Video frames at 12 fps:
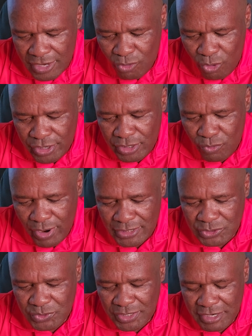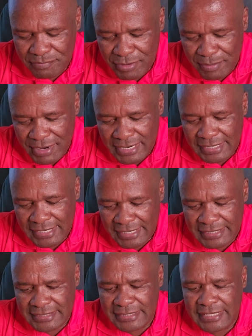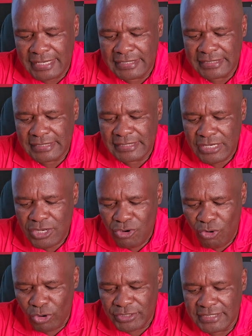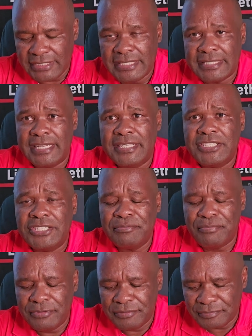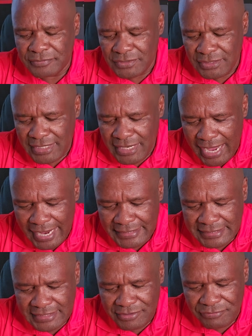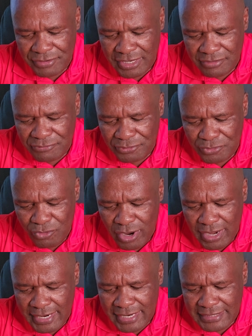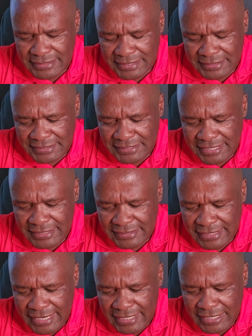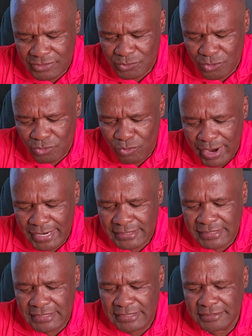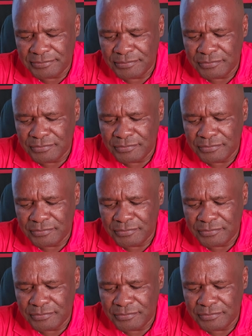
they only want to get permanent residence or citizenship. I see very few organizations and channels on YT